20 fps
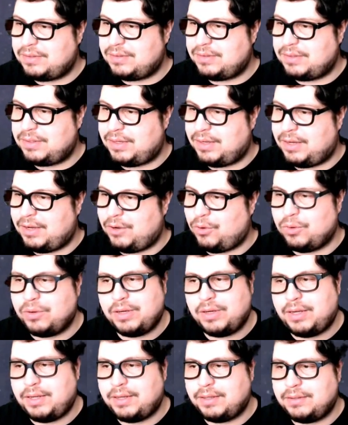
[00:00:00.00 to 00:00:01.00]
Or
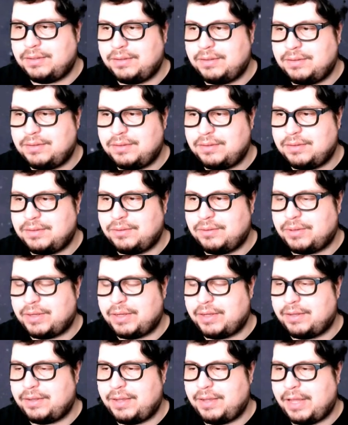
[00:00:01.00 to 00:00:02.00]
not.
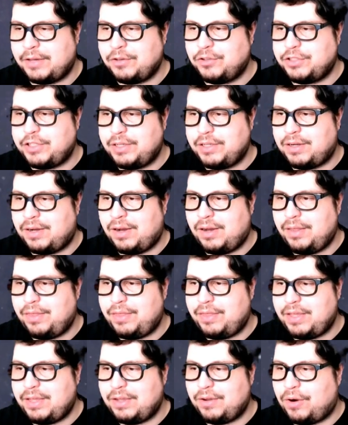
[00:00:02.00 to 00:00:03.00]
Okay. Energy on
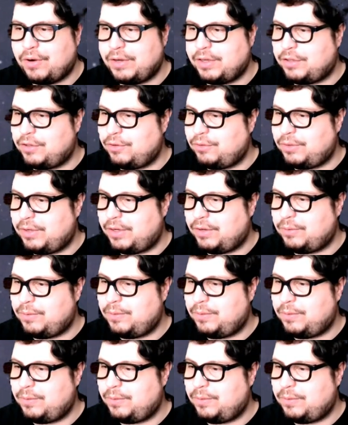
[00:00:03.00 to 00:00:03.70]
the Articuno.